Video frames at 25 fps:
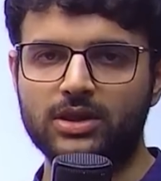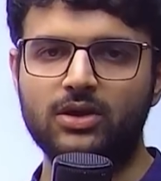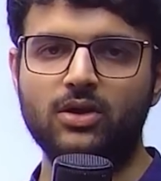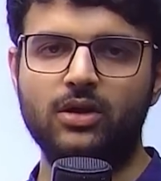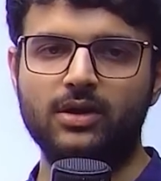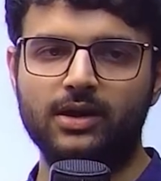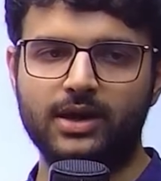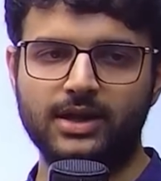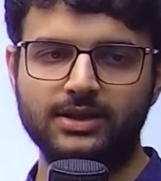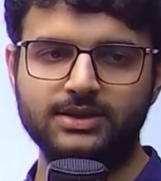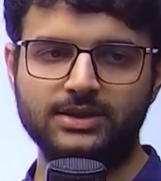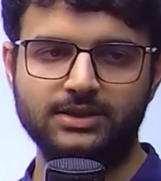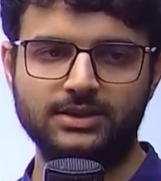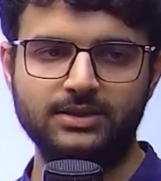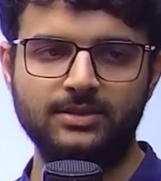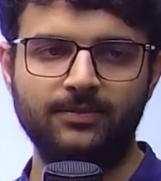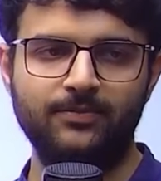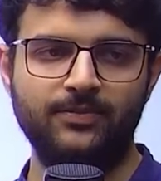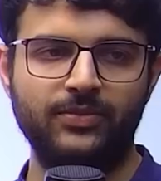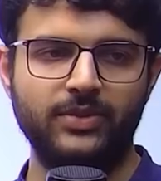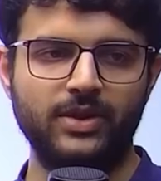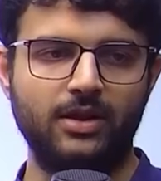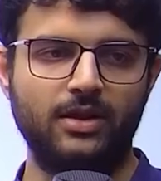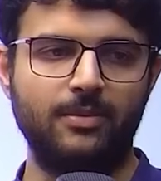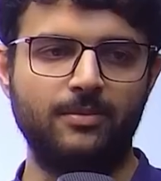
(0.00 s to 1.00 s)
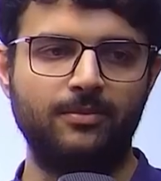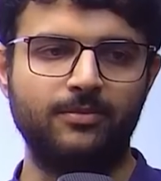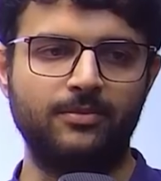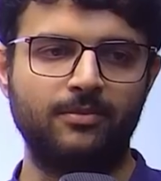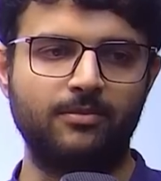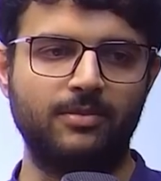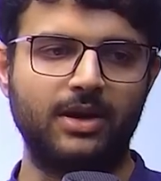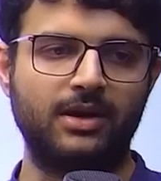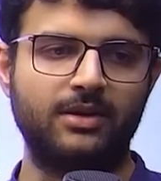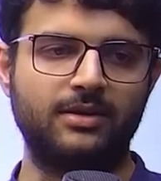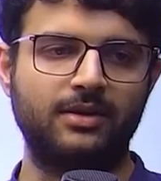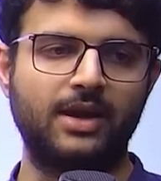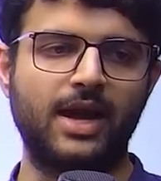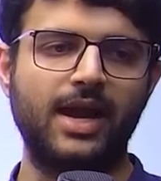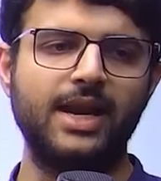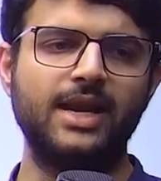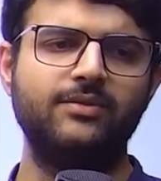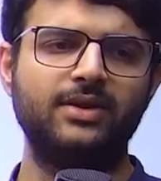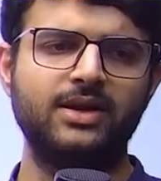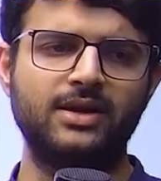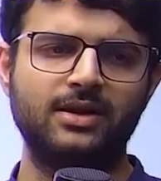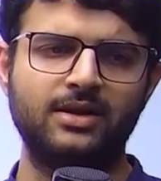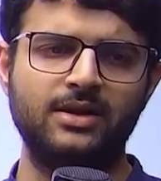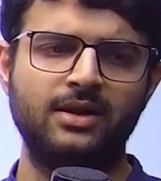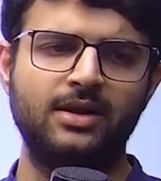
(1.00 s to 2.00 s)
organization, um, but high
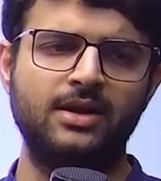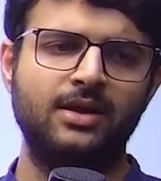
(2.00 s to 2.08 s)
level